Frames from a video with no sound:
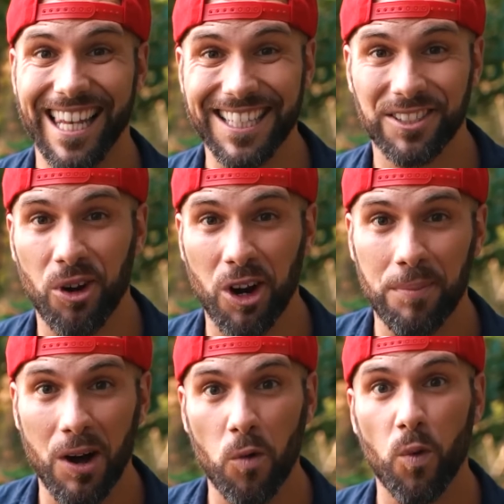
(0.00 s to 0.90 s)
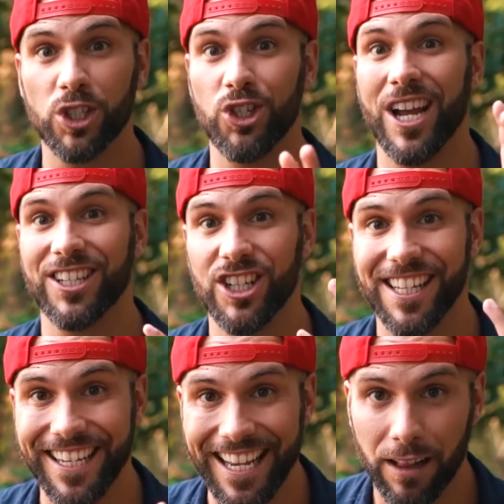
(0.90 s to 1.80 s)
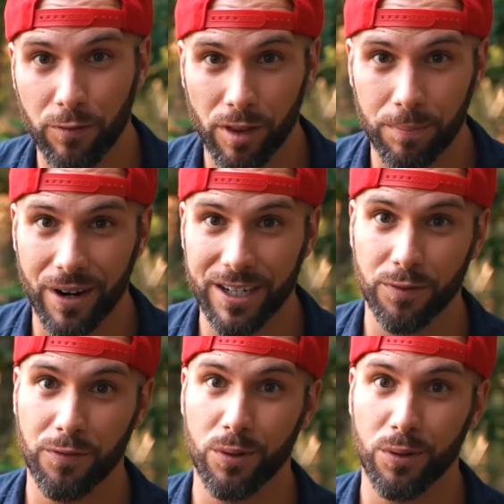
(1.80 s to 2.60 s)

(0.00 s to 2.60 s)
Let's talk about what you actually get for the price of